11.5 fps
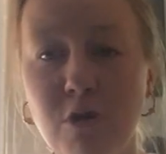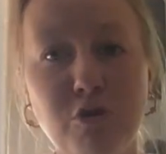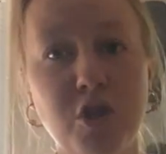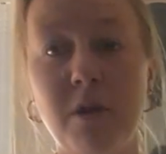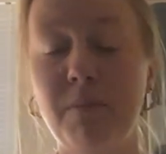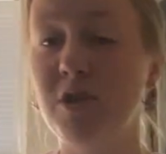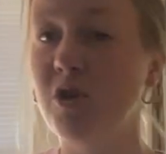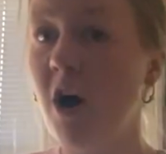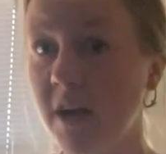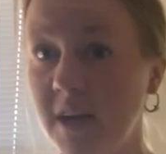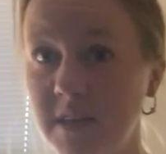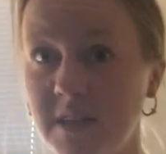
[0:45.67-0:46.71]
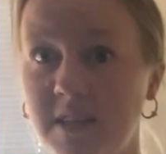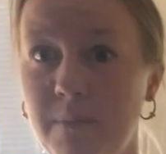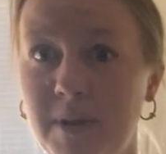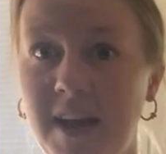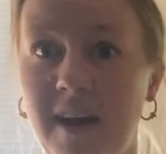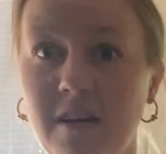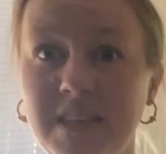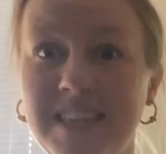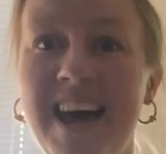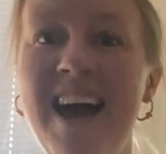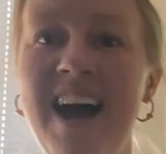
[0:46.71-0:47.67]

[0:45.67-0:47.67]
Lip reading: You shouldn't be talking to somebody else.